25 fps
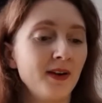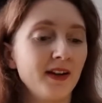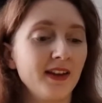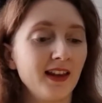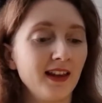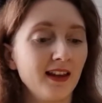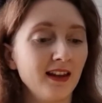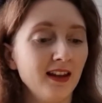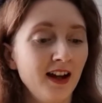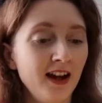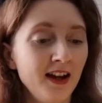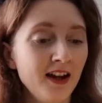by
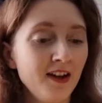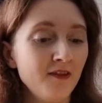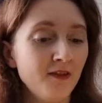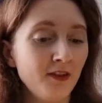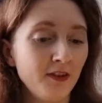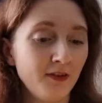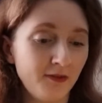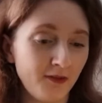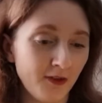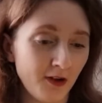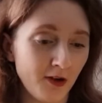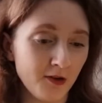the light of
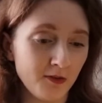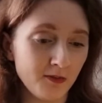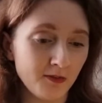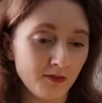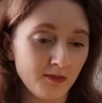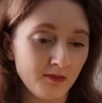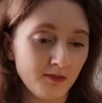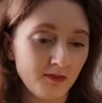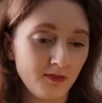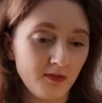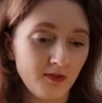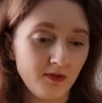a
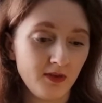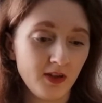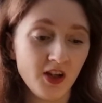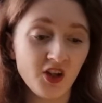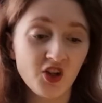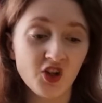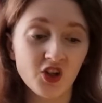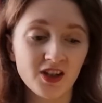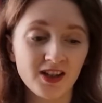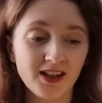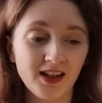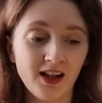phone.
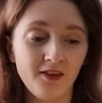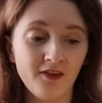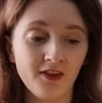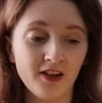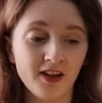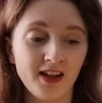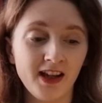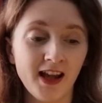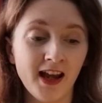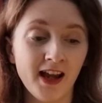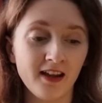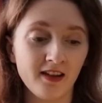Nisha's
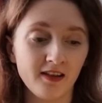lover,